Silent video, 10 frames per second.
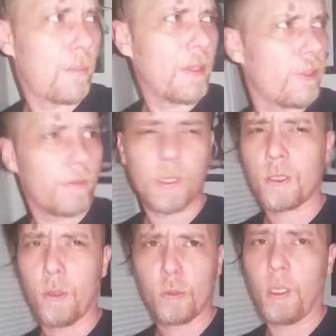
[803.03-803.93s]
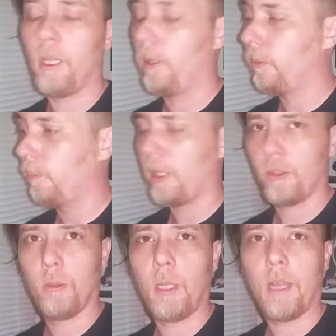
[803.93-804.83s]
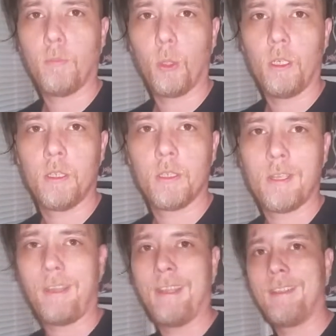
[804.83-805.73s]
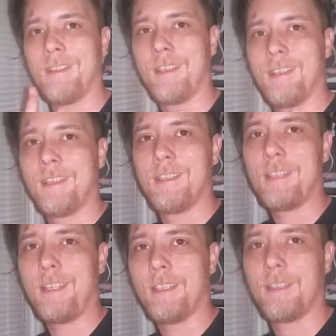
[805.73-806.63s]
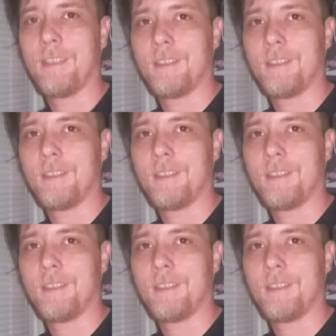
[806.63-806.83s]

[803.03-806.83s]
Especially if this goes well, I'll make sure we have more. All right, see ya.